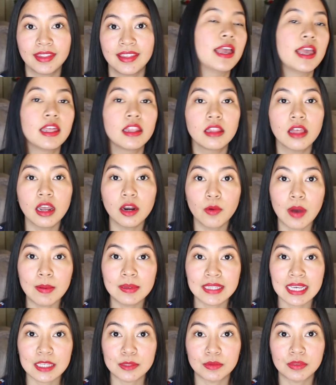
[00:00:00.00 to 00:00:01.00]
And a lot of
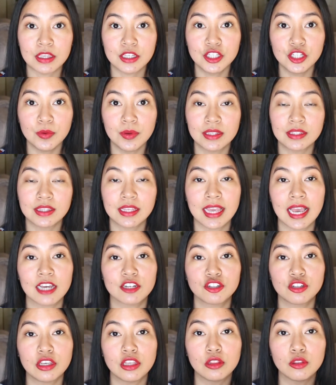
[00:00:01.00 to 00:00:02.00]
websites, what they do is they
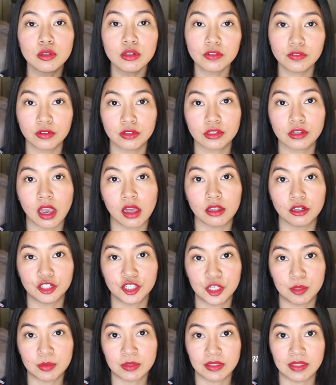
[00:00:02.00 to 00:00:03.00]
actually look for
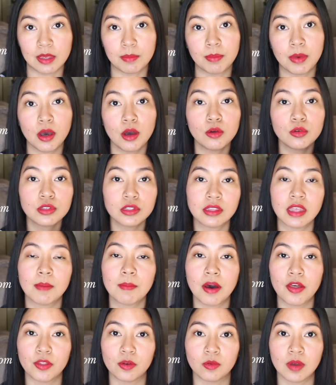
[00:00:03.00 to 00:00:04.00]
scholarships and they post them
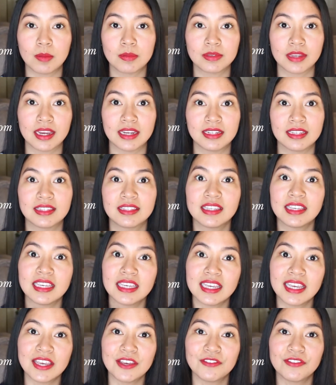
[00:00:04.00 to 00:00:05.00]
on their website to see
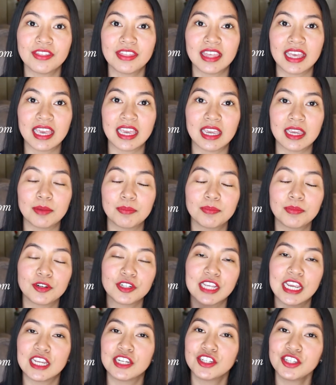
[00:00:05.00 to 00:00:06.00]
if they
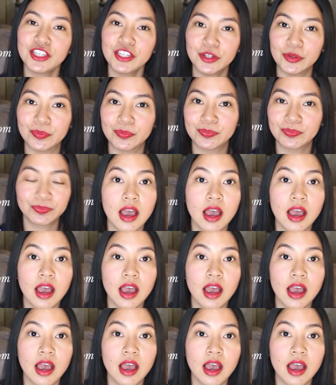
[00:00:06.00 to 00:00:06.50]
pertain to you.